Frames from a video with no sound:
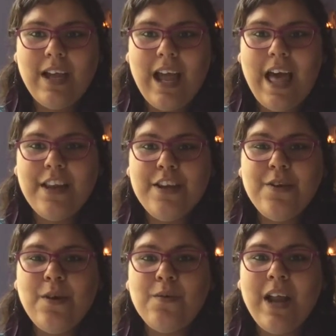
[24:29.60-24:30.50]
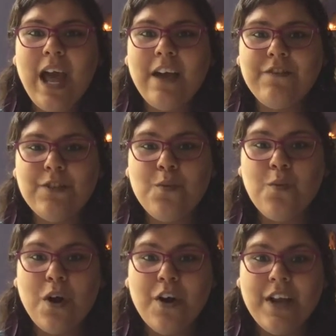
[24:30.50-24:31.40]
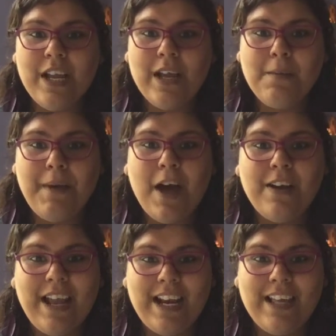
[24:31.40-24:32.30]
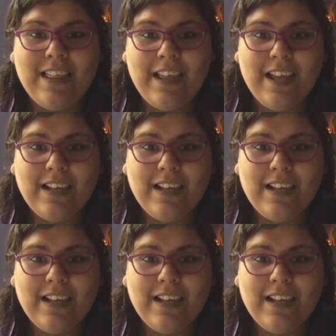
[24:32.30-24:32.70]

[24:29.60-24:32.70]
And you don't have to worry about anything.